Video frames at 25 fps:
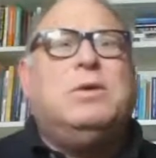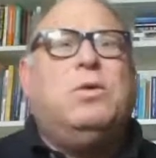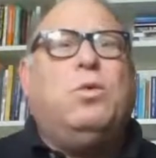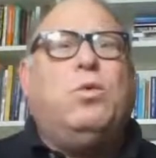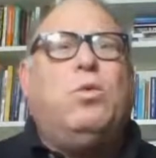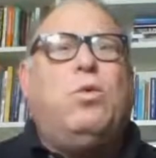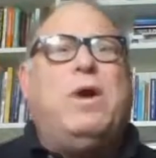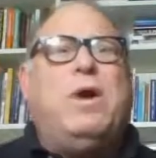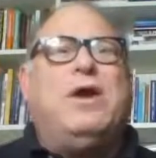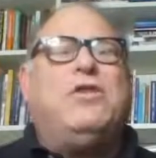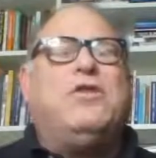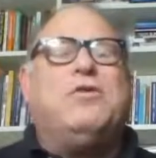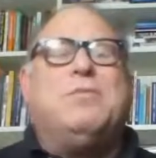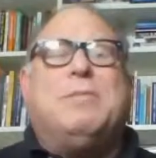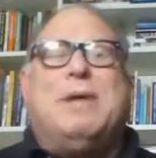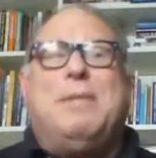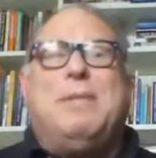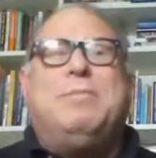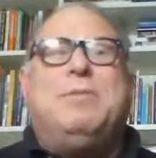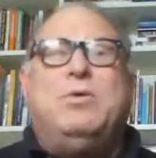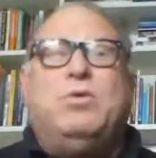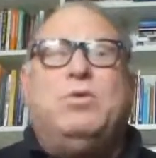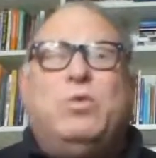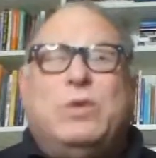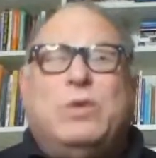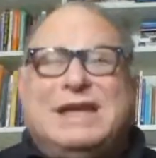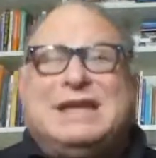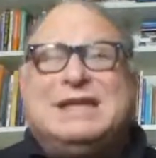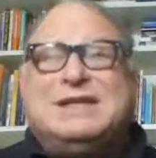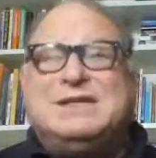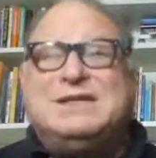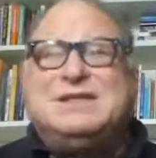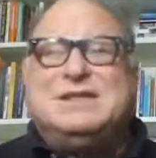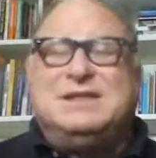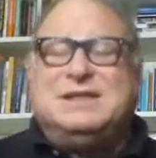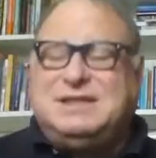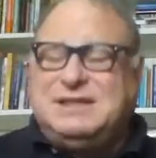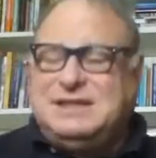where there might be
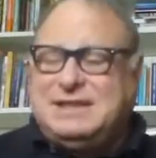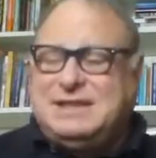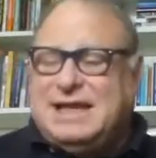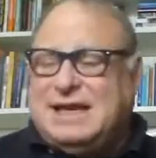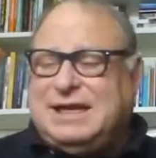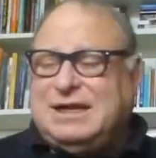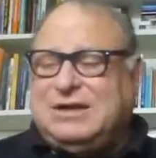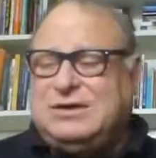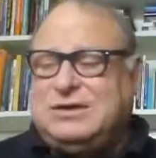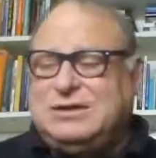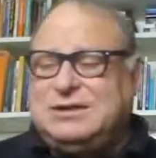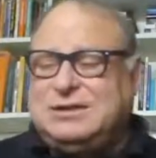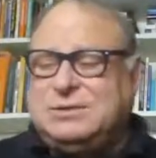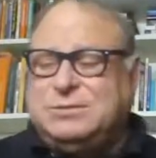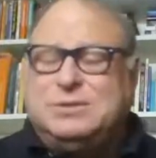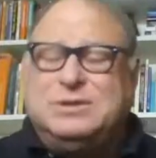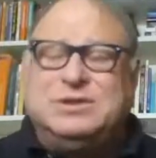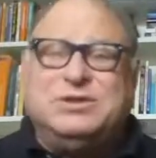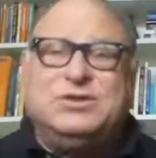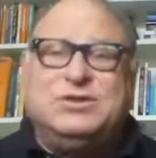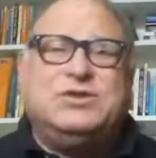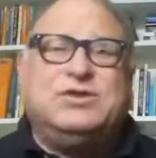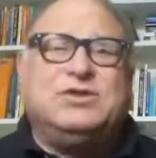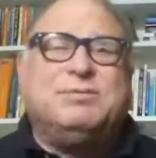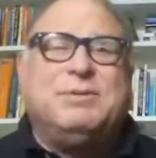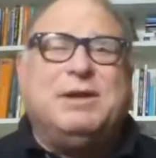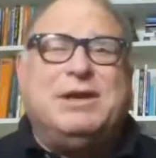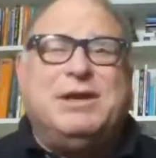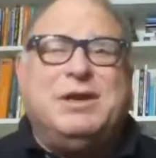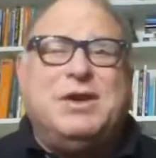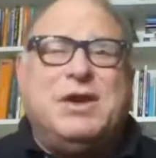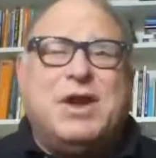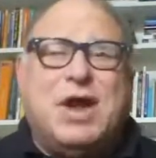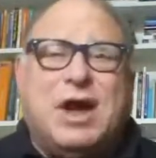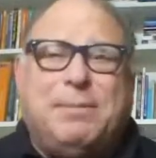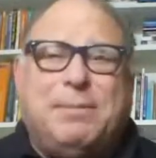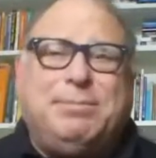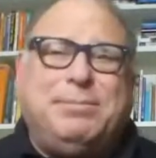weaknesses in that area where users might
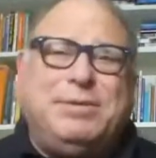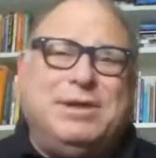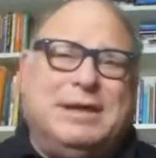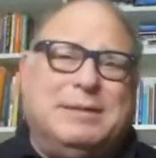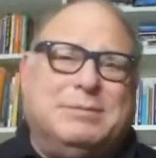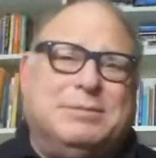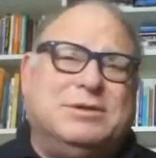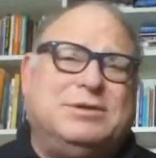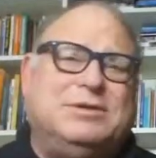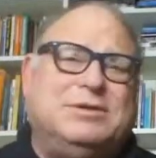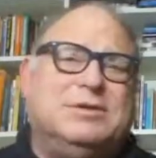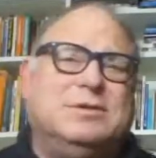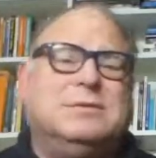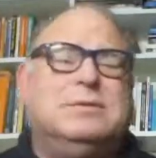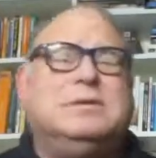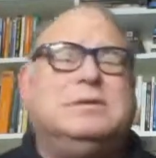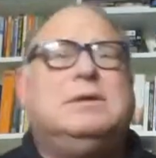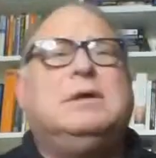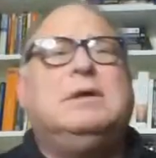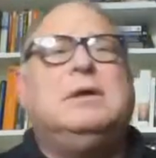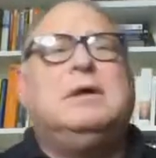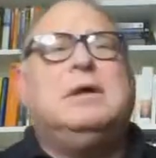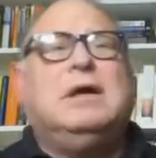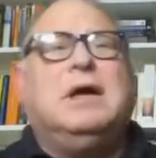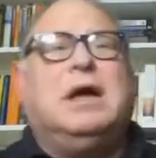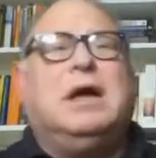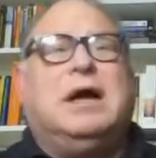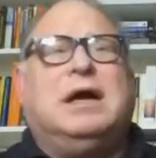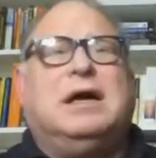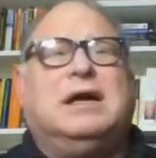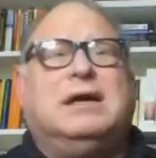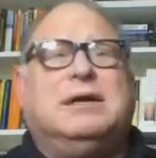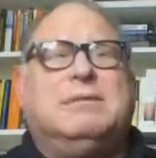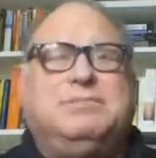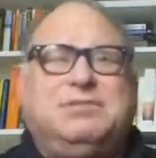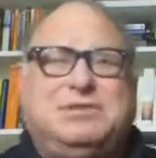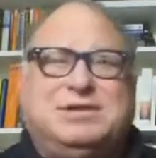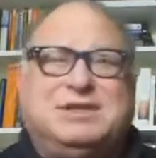not be able to
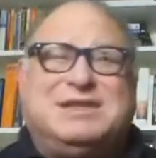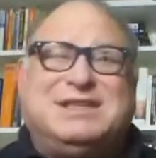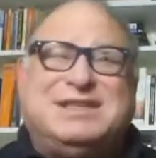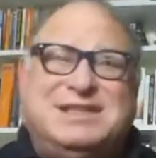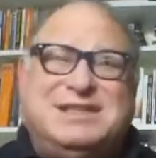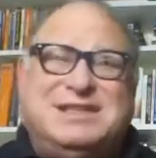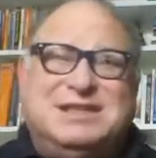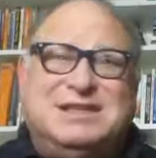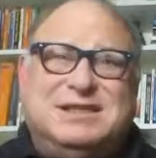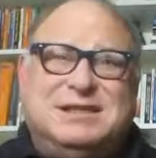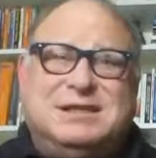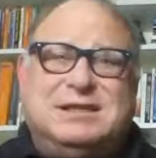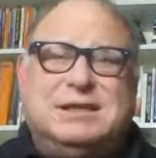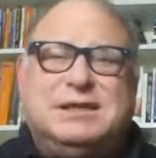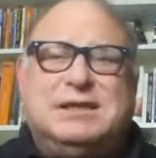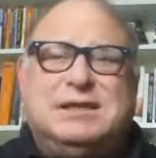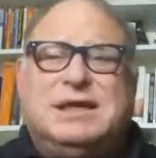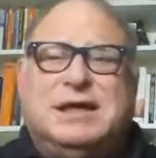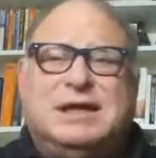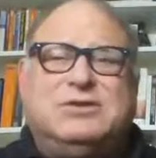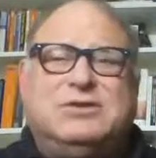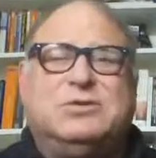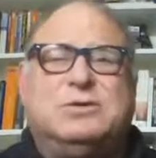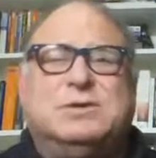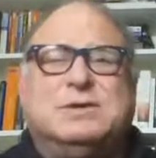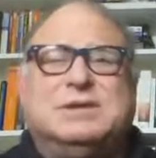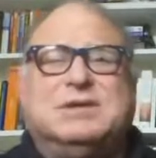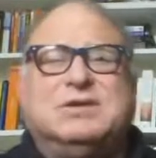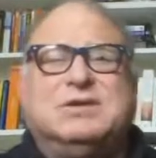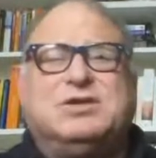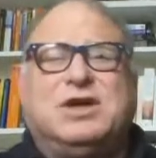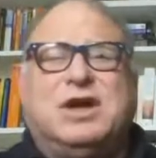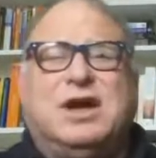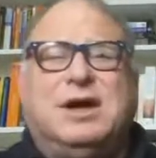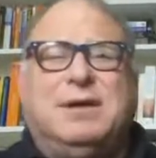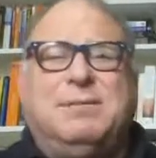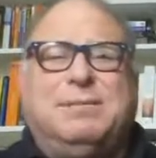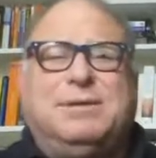succeed at doing their
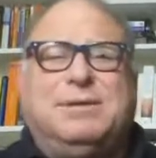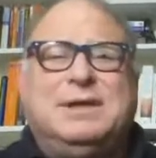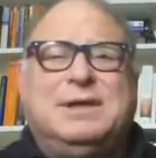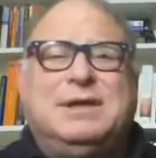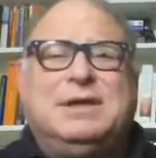job.